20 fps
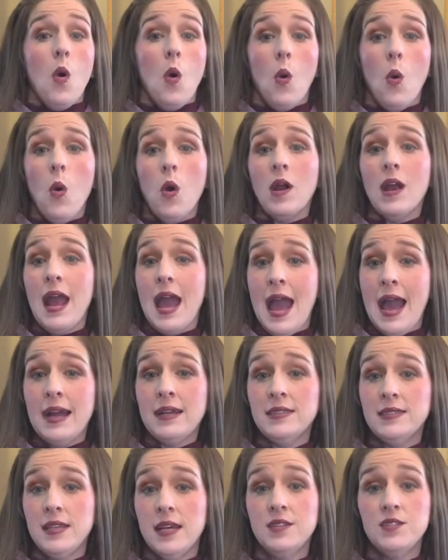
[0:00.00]
or
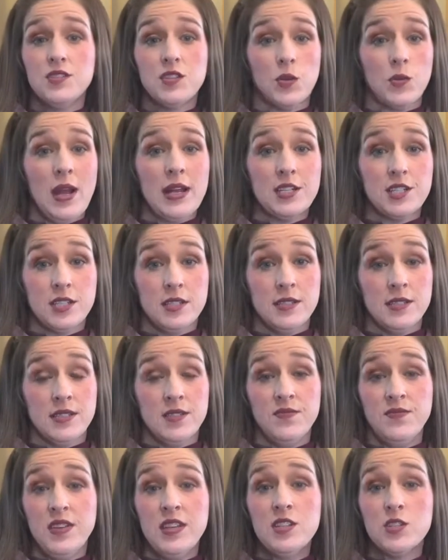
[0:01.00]
access directions
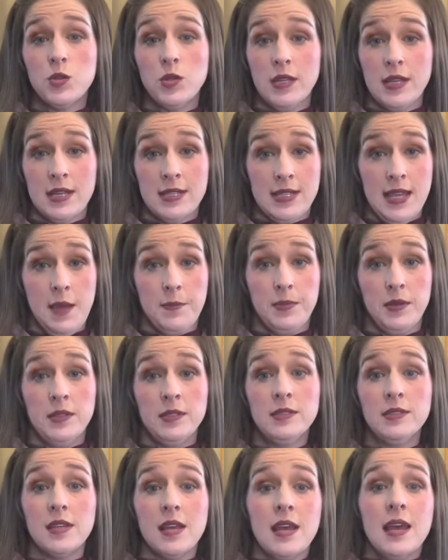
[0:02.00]
and visual
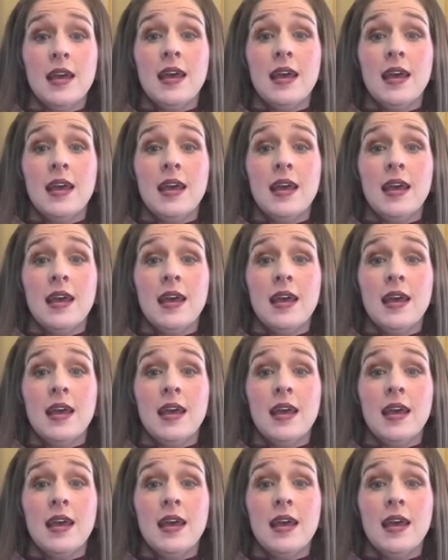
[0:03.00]
examples